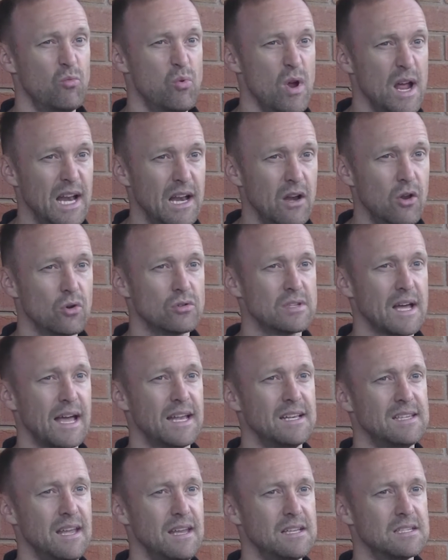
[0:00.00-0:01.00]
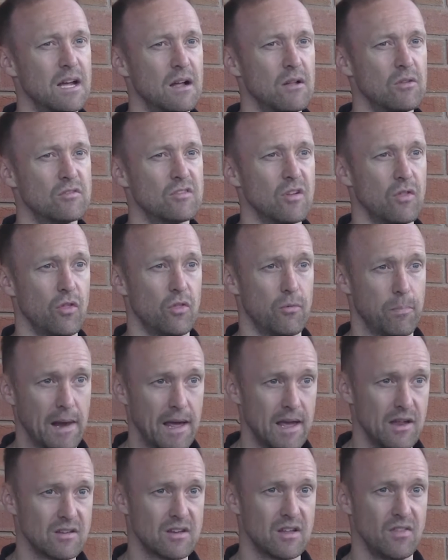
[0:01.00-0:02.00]
really looked at in detail, so that the
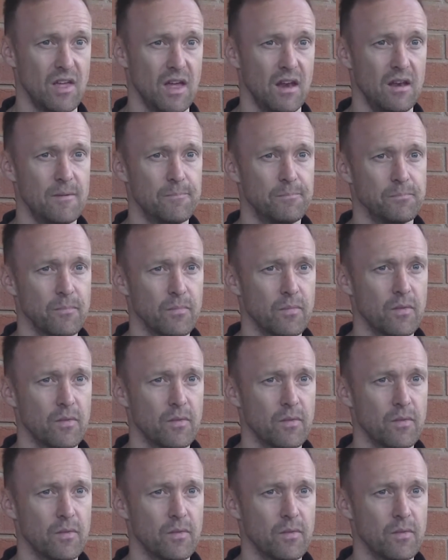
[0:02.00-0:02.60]
players can then,